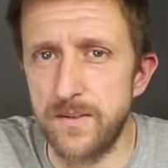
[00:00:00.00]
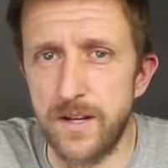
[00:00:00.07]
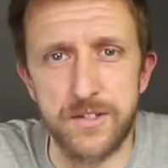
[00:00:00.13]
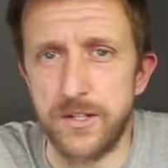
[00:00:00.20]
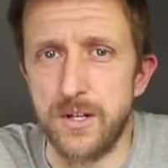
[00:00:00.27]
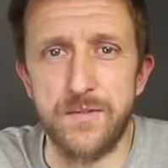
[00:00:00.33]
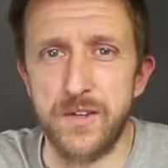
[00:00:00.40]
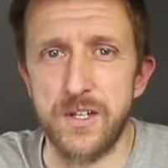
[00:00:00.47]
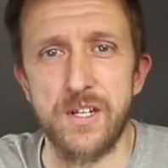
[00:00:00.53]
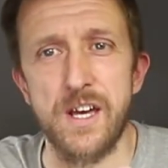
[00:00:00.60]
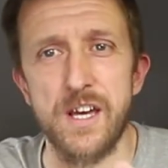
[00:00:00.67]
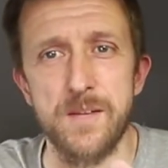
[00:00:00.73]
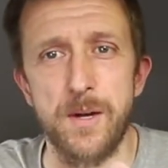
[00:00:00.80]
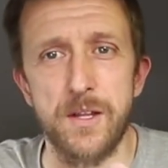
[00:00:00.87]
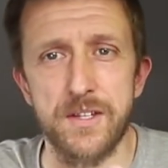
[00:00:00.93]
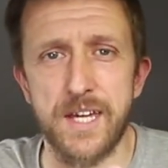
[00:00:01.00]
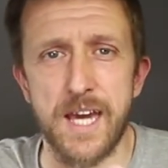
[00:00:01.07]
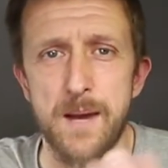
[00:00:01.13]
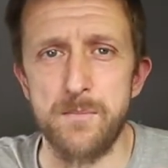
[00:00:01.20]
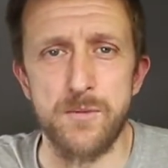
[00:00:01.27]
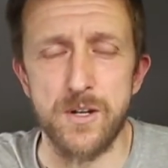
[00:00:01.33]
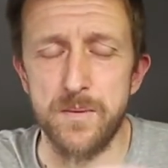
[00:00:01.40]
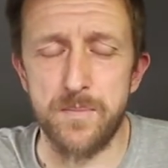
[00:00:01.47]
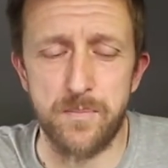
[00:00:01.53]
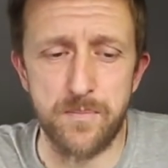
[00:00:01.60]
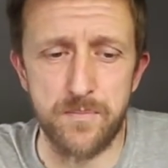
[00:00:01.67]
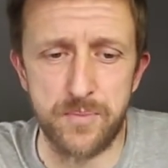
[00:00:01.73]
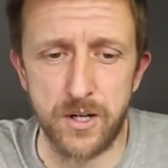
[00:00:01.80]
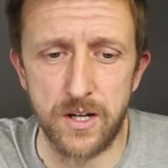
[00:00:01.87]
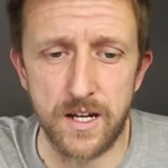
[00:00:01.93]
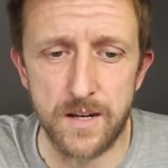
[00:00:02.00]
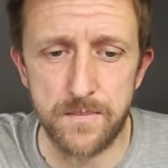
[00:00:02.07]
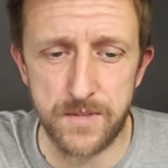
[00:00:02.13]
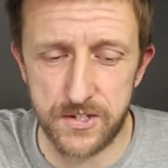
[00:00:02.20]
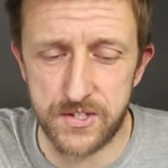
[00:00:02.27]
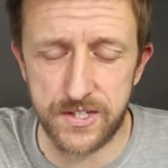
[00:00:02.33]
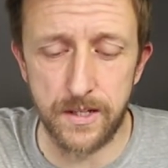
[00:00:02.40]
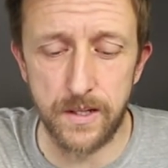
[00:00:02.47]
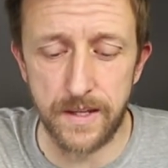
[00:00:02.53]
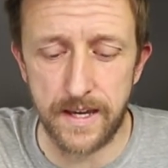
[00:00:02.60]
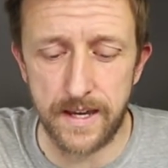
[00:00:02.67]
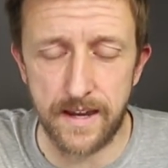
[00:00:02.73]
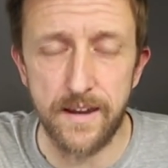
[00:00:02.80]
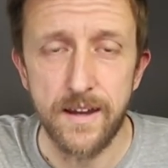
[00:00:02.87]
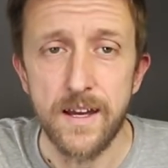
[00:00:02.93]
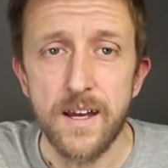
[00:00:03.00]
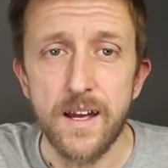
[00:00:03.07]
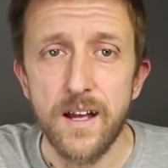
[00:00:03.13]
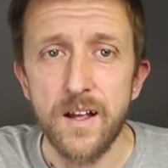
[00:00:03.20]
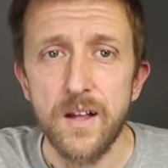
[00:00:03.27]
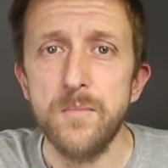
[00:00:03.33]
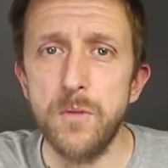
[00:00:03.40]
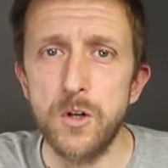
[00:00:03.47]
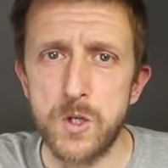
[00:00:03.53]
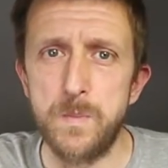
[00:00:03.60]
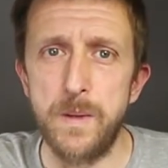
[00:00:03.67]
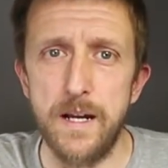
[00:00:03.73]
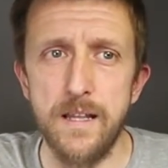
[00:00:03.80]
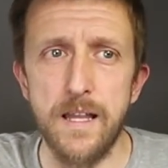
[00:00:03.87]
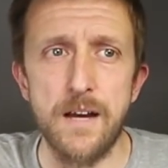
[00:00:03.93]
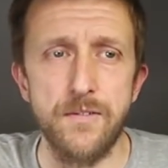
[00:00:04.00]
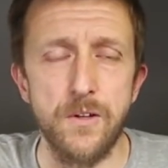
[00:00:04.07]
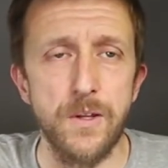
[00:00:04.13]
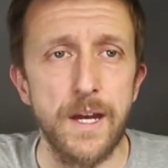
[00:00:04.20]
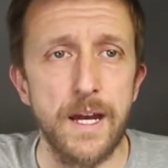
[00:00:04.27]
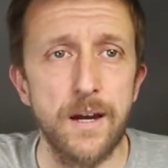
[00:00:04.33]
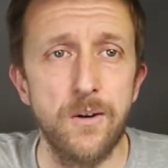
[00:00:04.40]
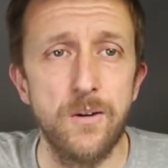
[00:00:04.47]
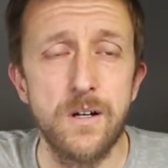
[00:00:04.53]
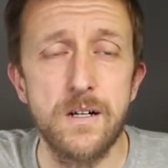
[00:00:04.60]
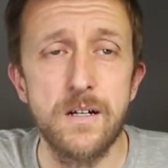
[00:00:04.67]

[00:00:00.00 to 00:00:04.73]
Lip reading: I don't know if you can hear them on the camera, but they're still there. Much better level now.